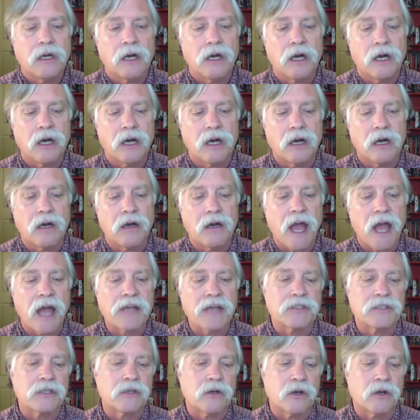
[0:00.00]

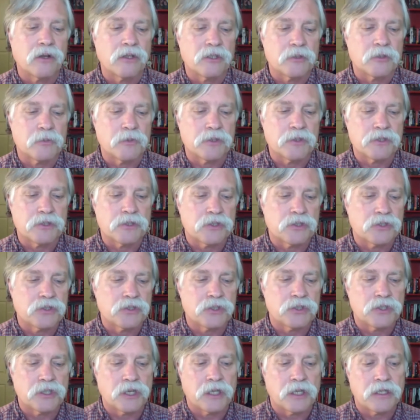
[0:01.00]
asking all these businesses
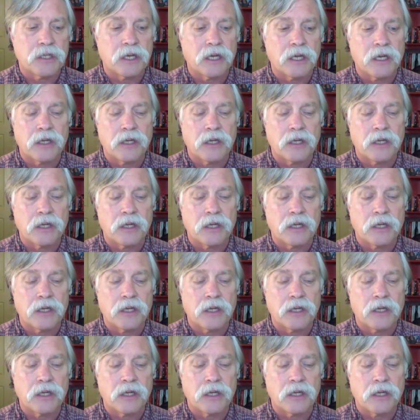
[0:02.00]
to shut down. I